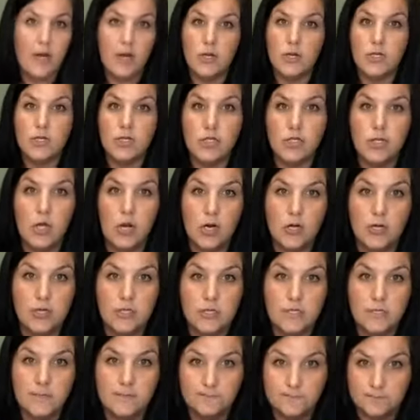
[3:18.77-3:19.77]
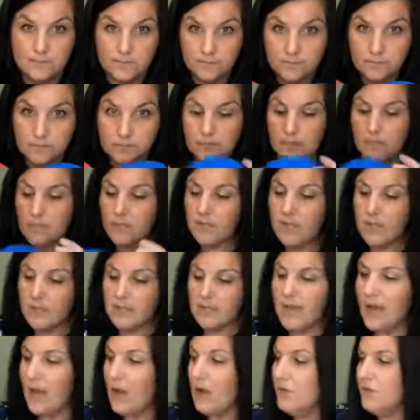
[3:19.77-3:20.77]
and our stars.
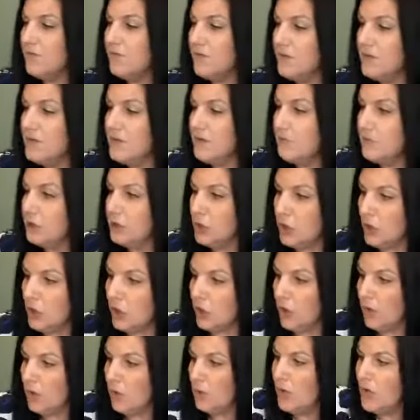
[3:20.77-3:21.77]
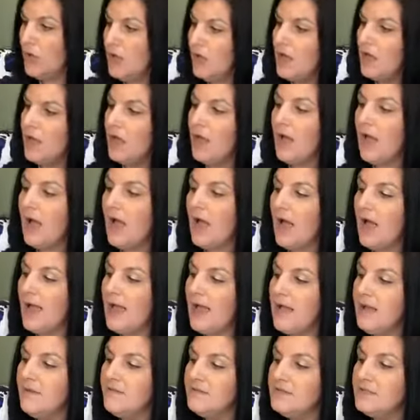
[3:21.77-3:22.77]
Now for the blue, I
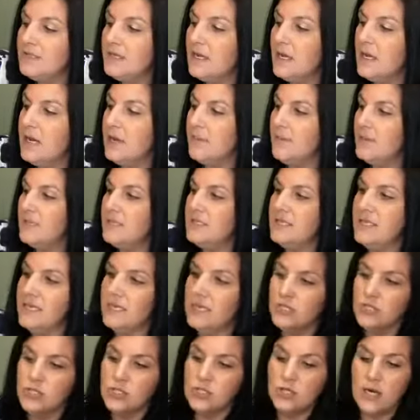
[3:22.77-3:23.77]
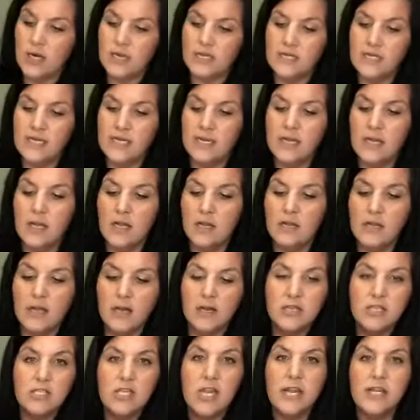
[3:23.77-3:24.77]
have deconstructed a
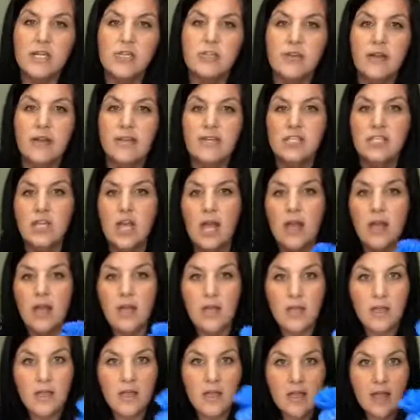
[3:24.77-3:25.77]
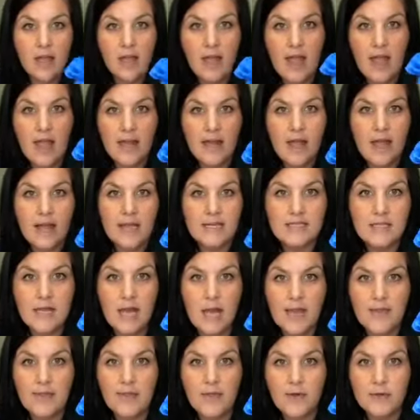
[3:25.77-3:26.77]
large hydrangea and I
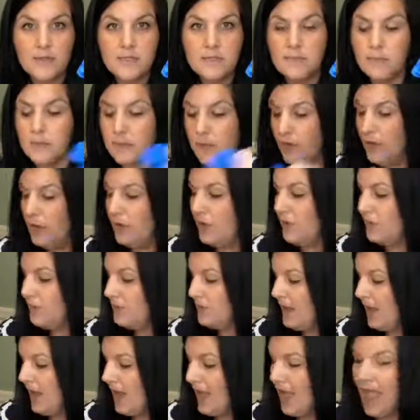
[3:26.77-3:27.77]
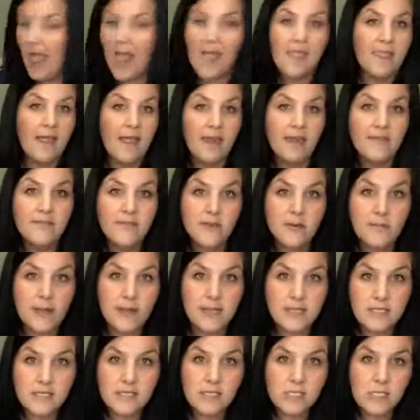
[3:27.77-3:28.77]
dyed those blue. And then for
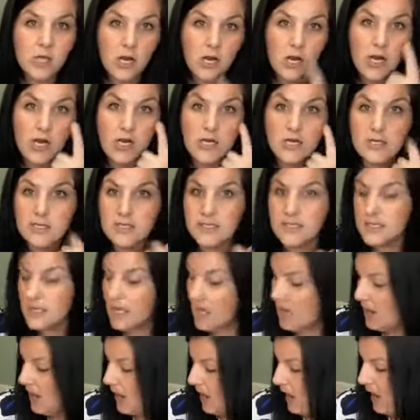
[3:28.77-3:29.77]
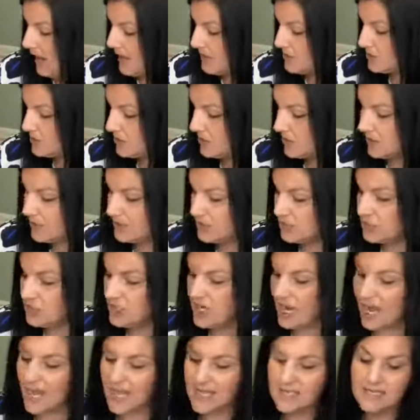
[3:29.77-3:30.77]
my stars, I took
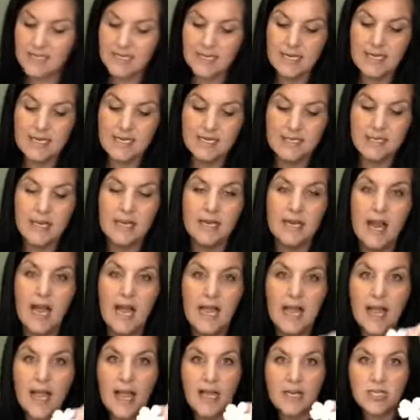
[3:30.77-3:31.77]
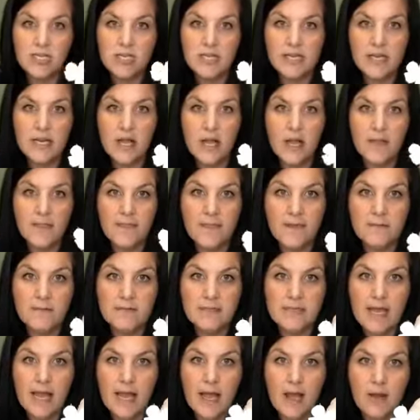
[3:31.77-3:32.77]
jazzies and I actually cut
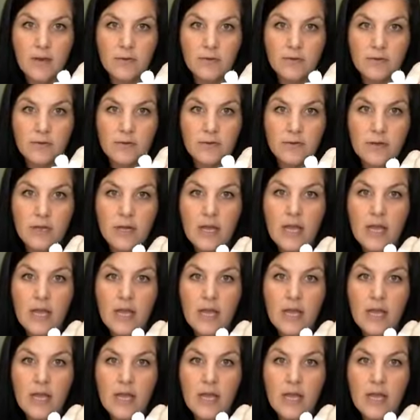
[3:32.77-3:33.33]
them down.